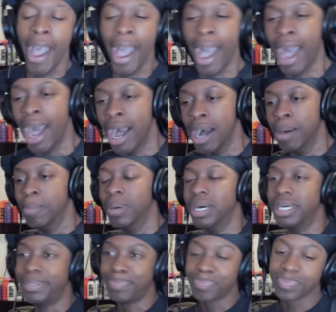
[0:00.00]

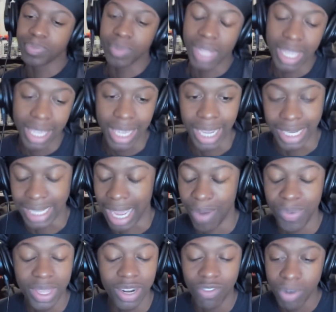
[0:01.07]
Yes, I
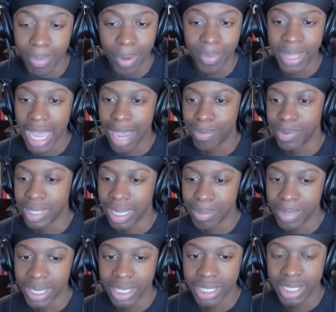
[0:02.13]
really don't remember the album that
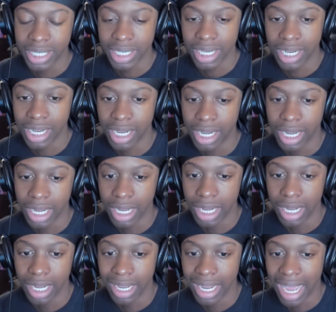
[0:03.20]
much.
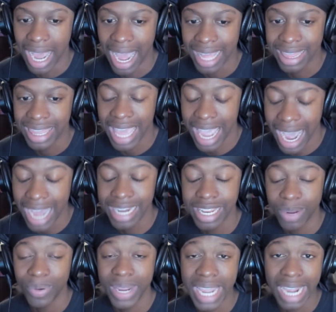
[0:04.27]
I did
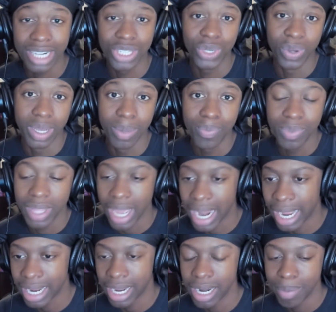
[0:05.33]
react to it, and
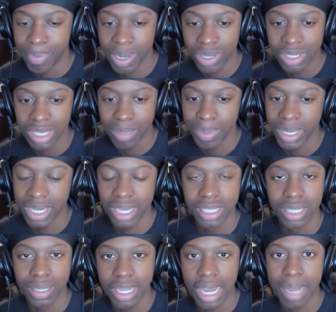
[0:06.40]
I couldn't post it because
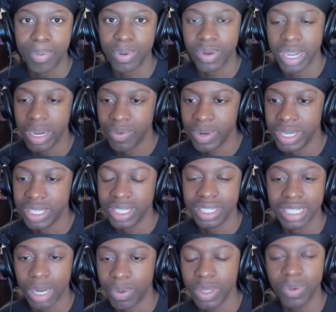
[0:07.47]
of copyright reasons.
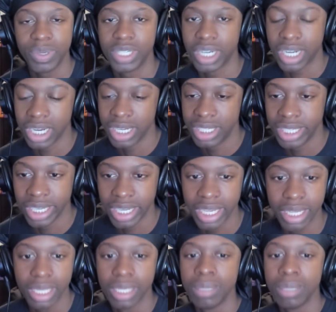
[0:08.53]
I really wish I could have seen it.